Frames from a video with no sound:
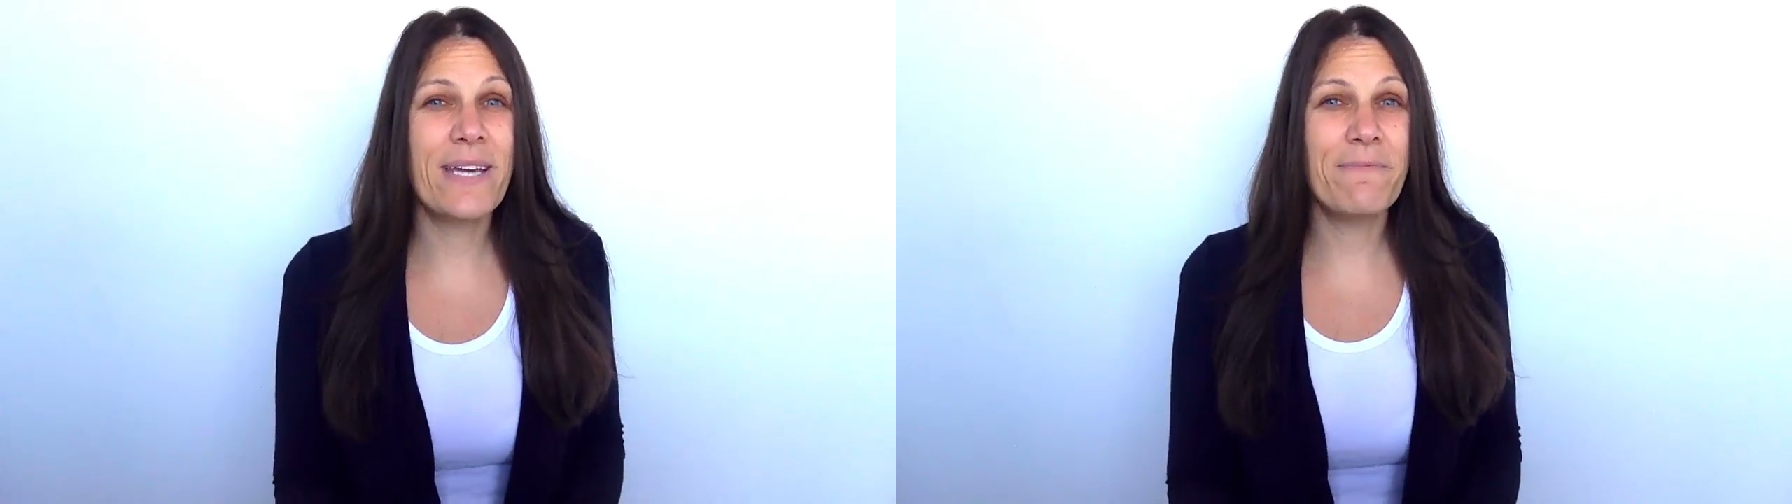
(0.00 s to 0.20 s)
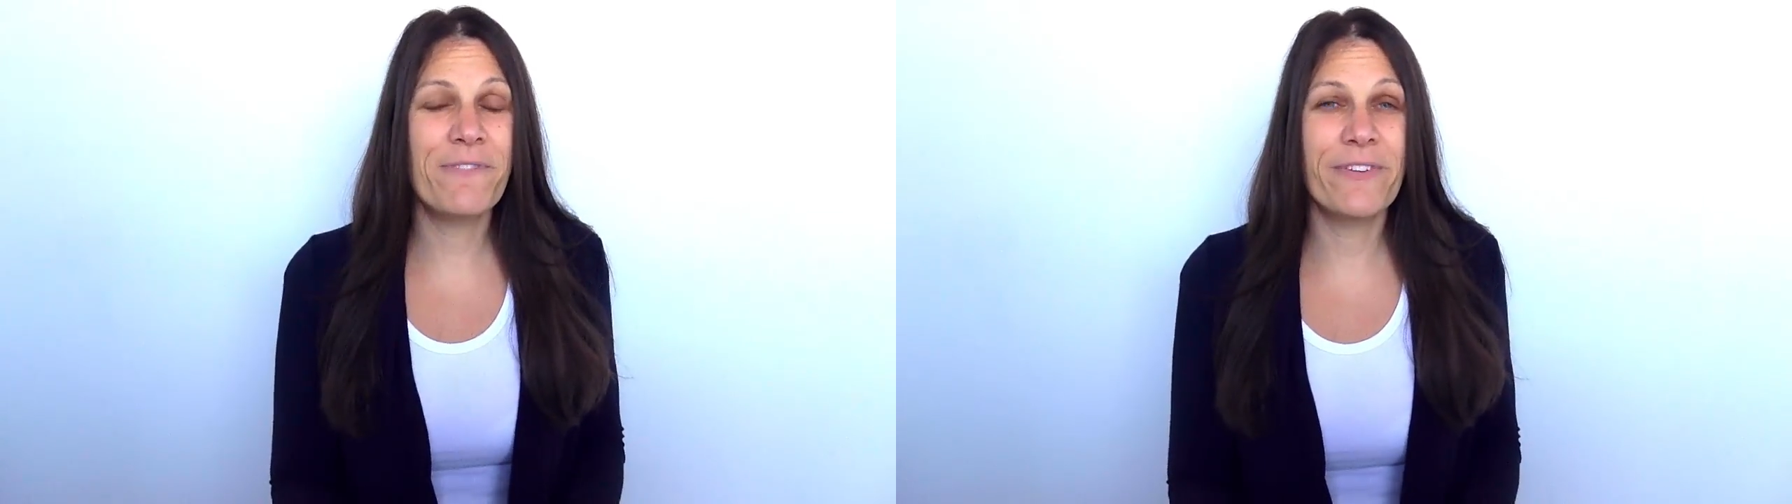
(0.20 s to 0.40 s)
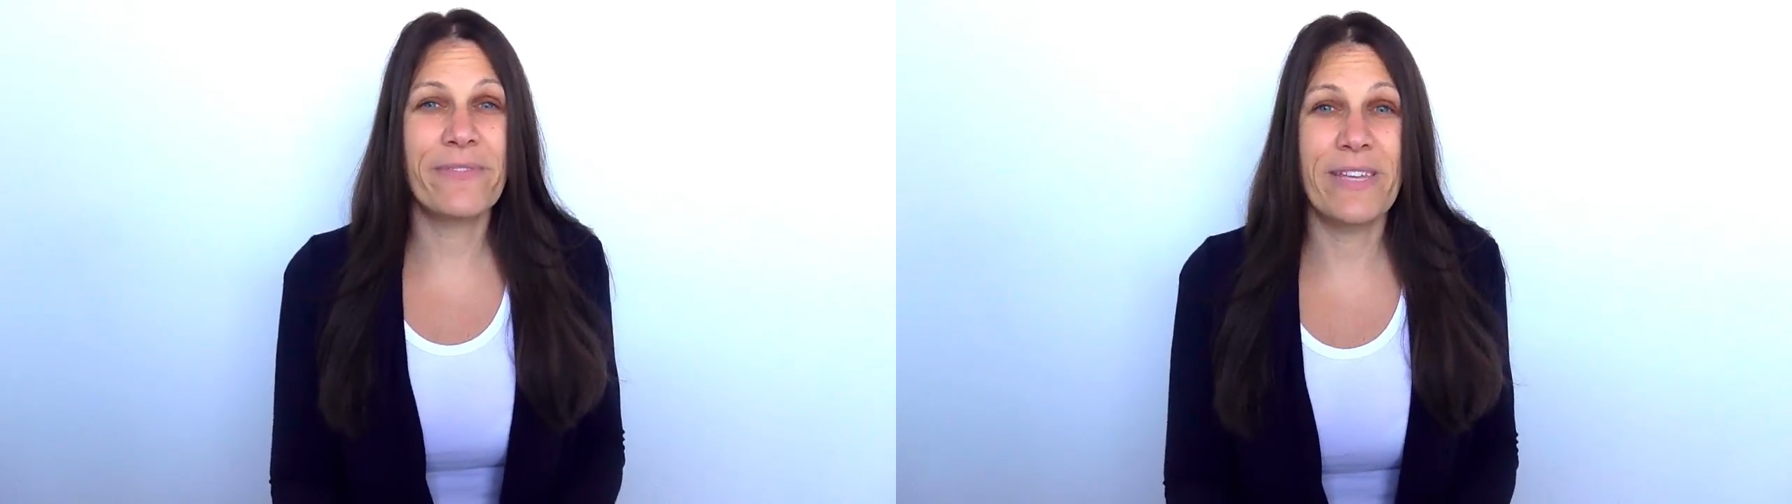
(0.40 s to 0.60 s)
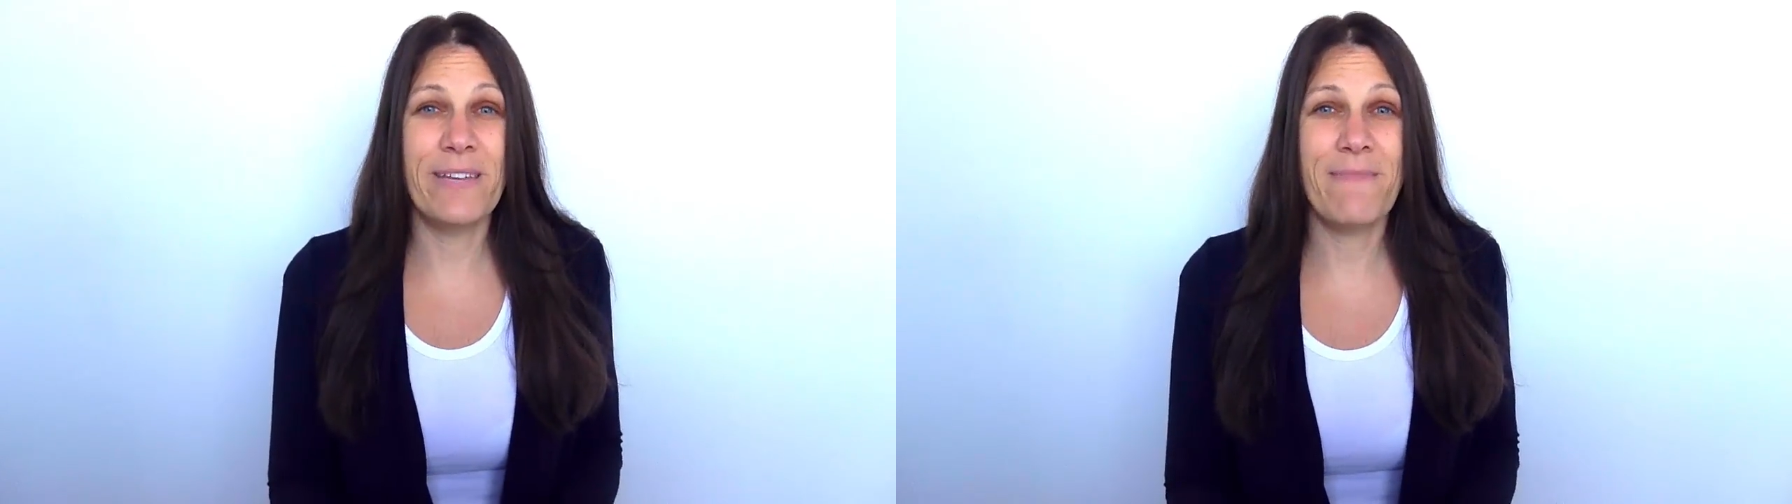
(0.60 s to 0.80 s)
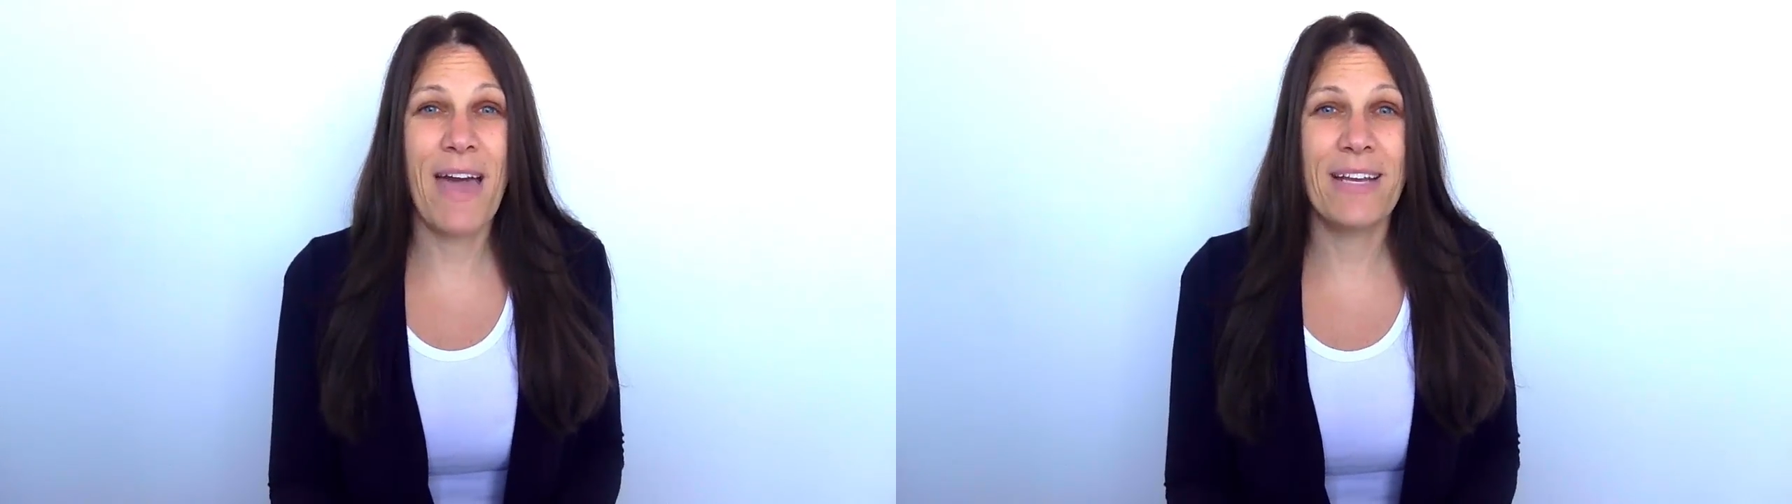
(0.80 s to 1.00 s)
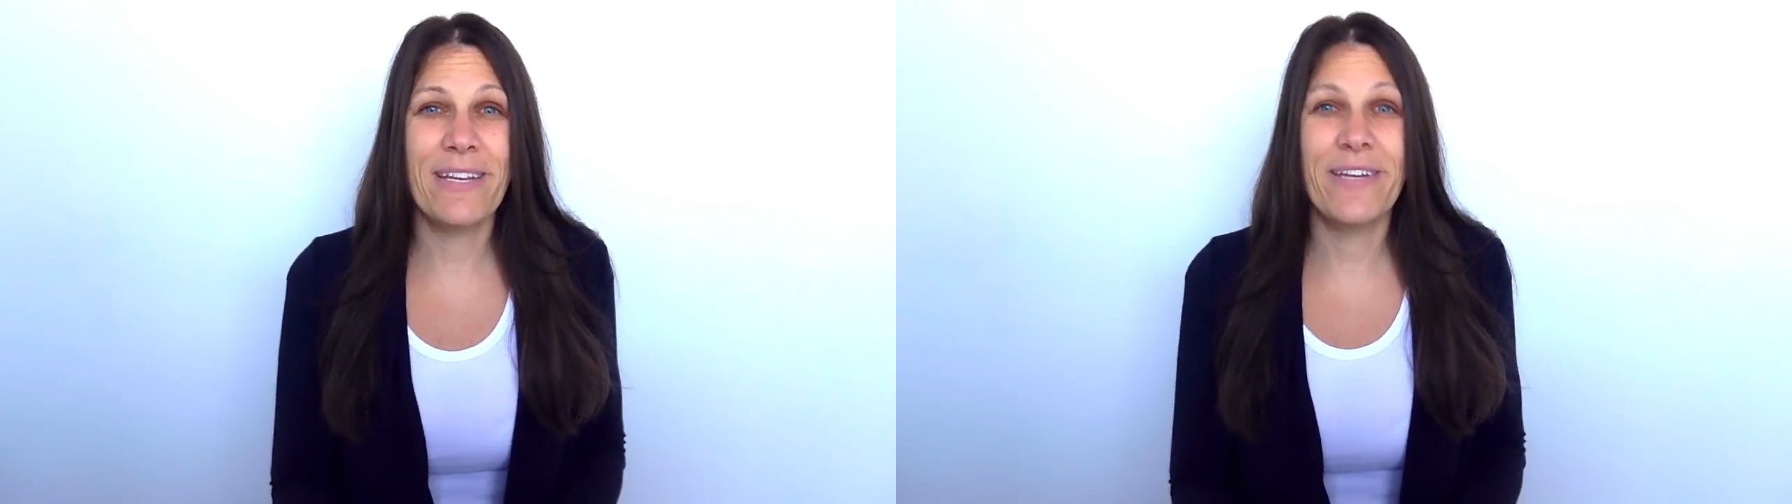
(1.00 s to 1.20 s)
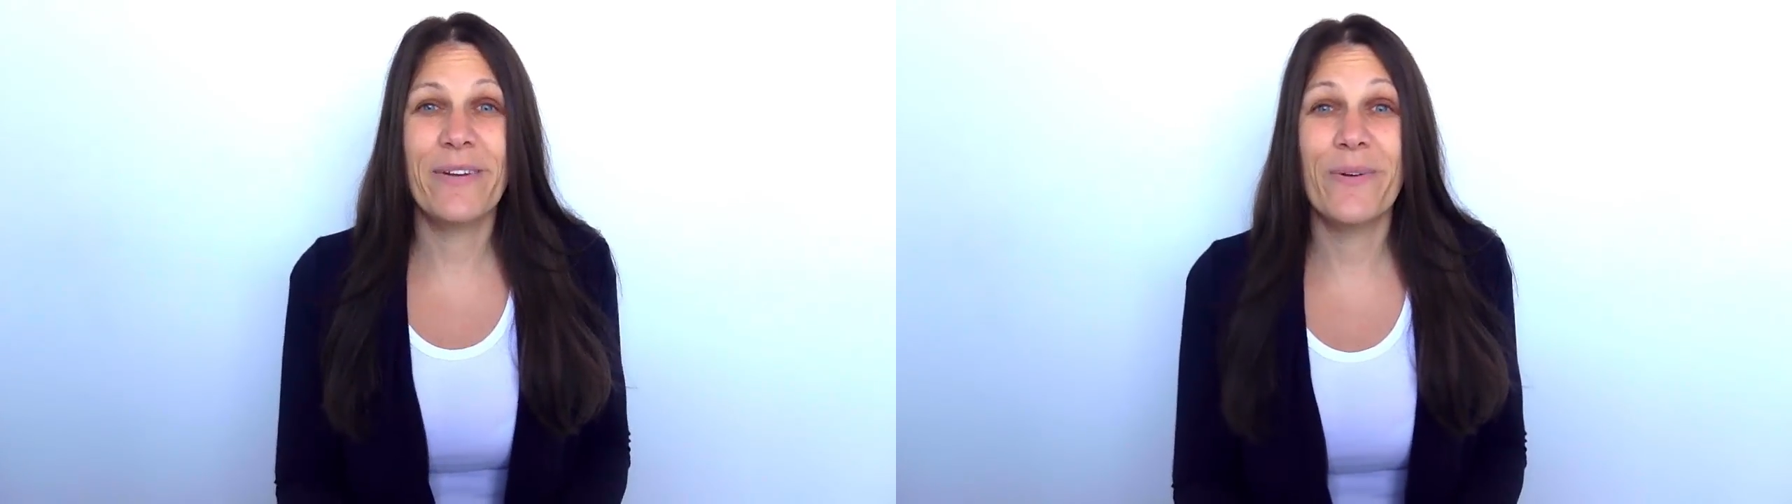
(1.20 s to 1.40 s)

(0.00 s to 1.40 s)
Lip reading: up for your lead magnet